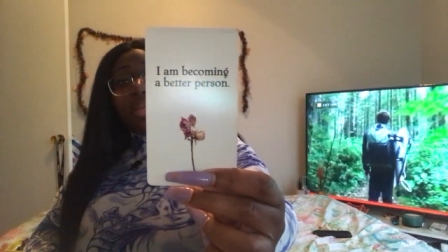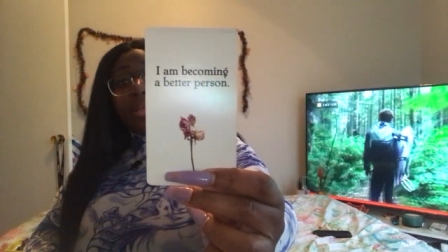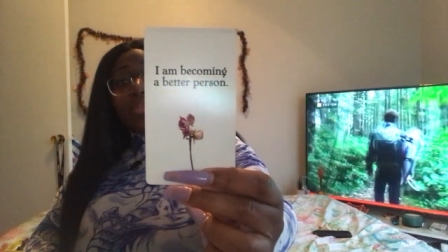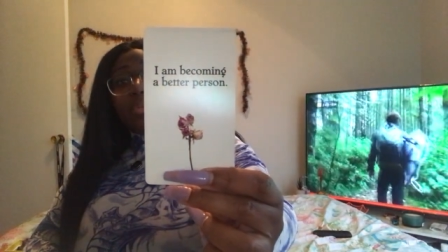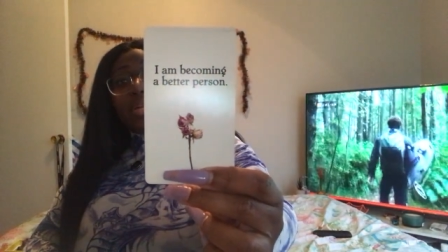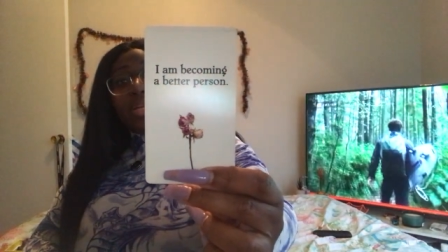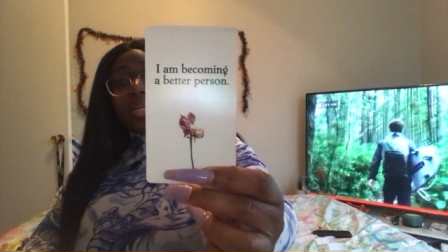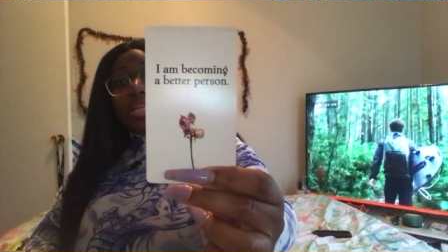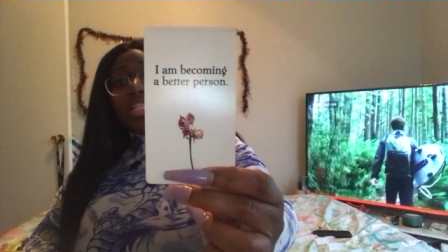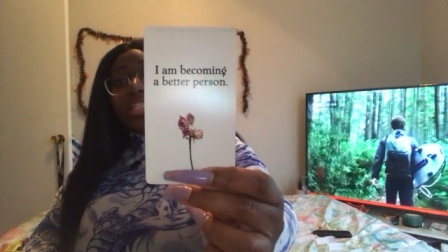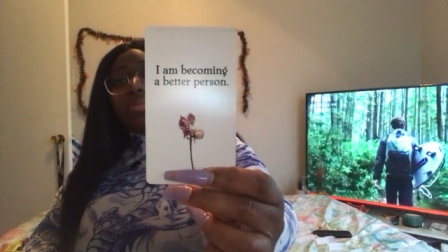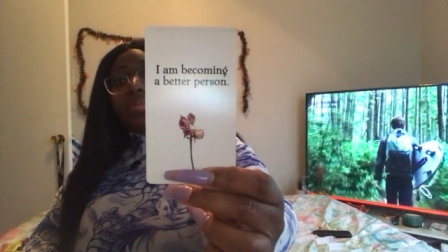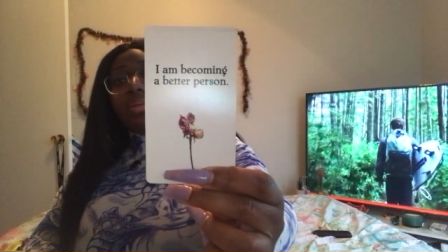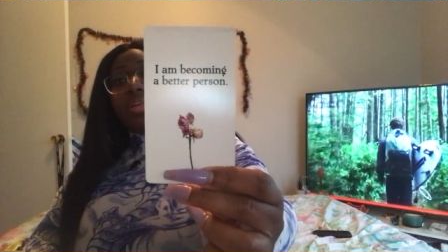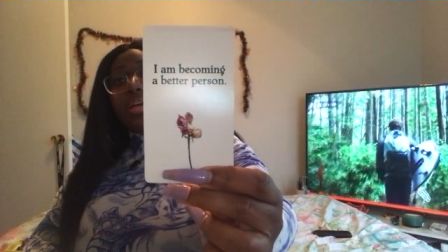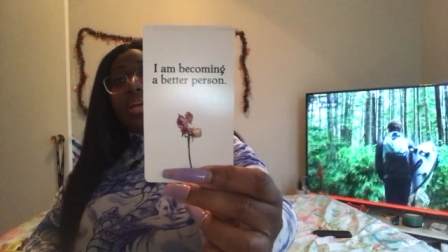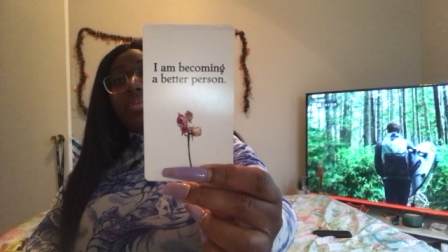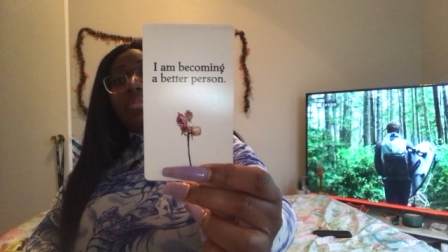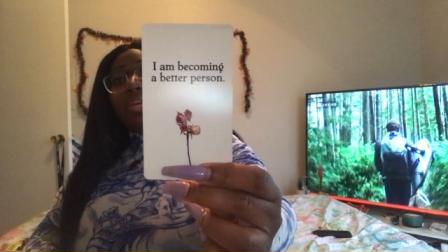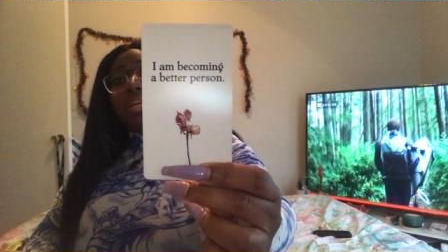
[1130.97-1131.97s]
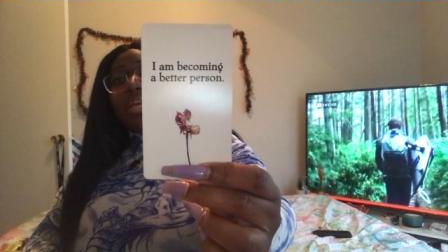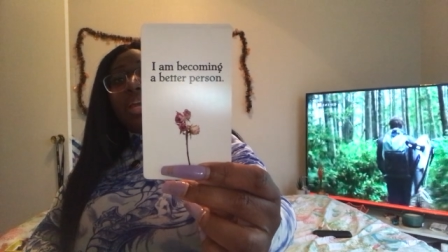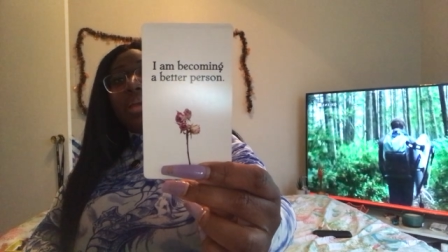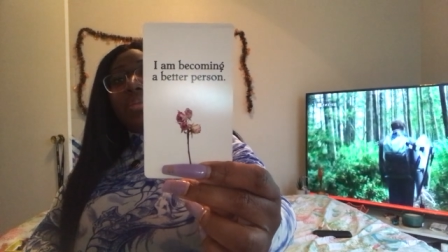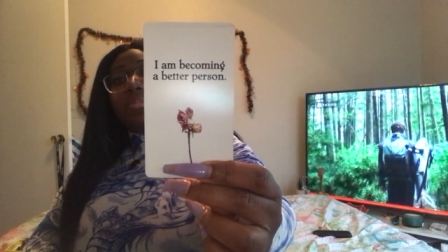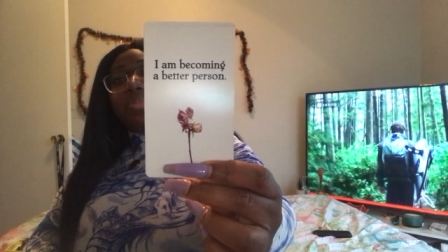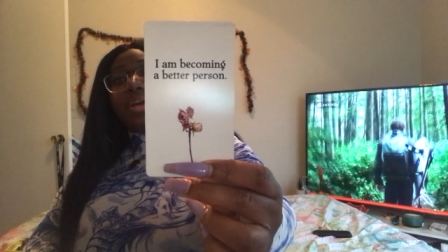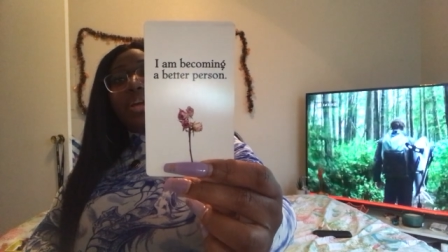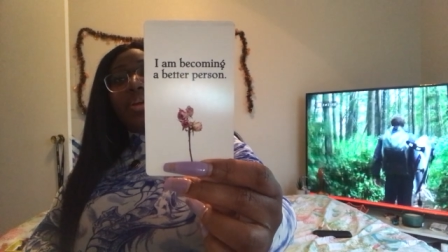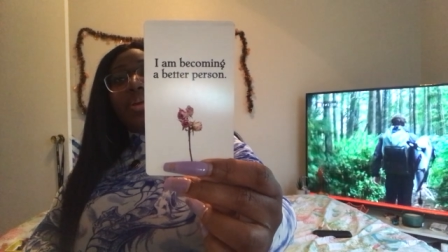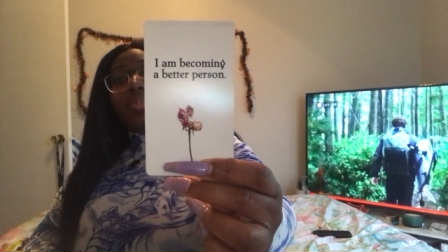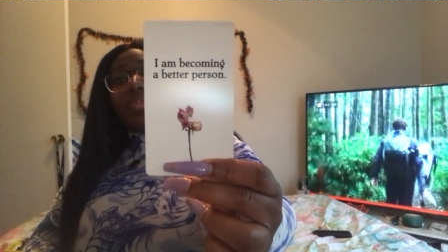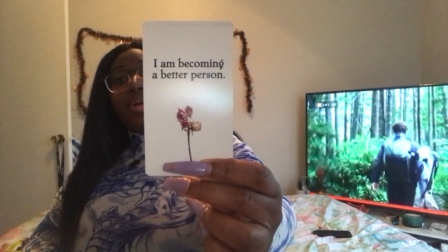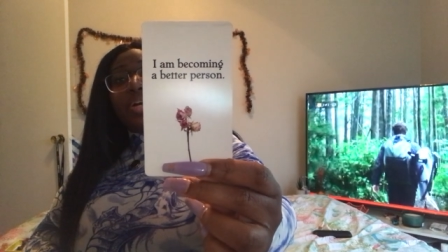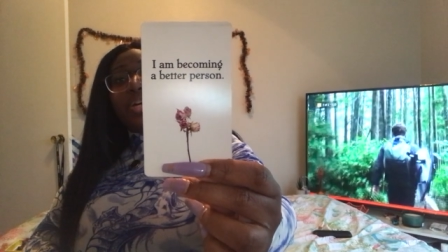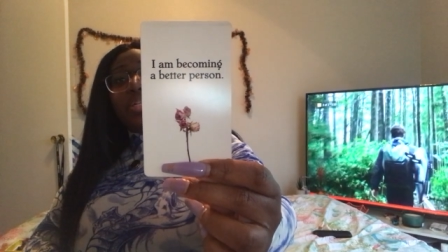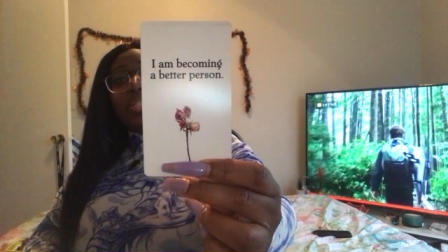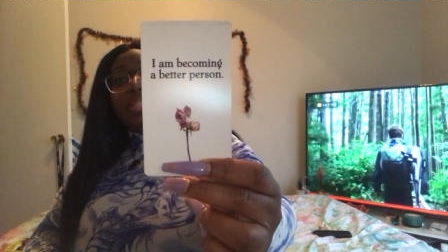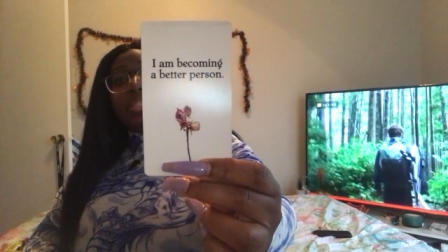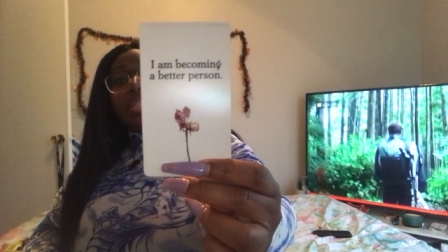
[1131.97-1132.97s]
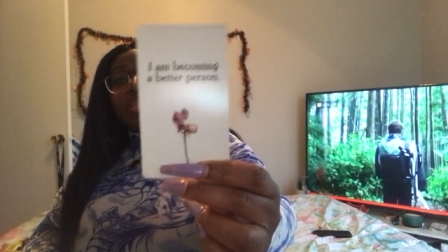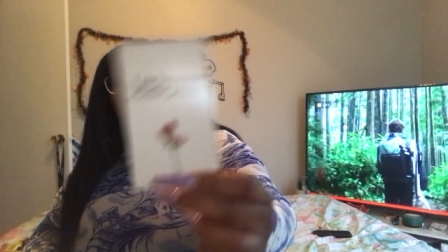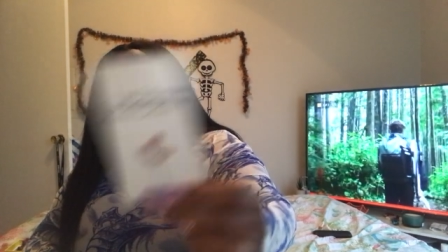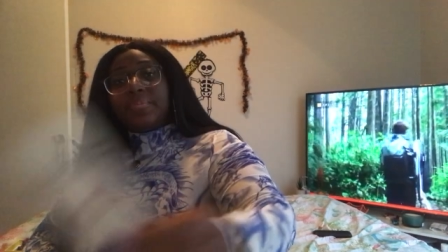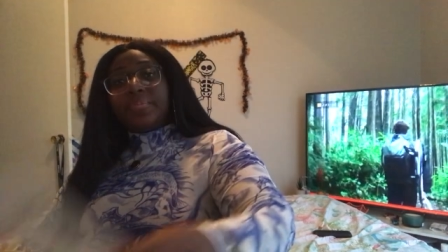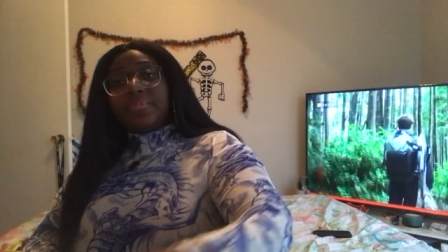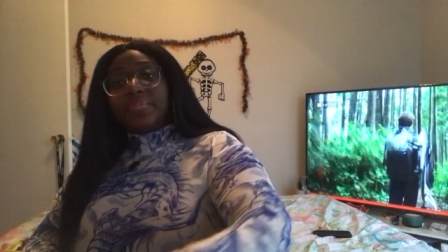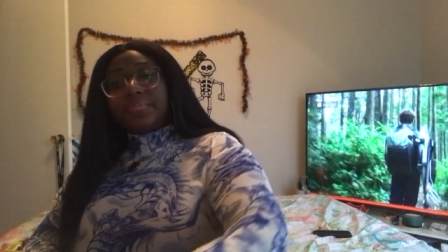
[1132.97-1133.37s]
Libra is becoming a better person.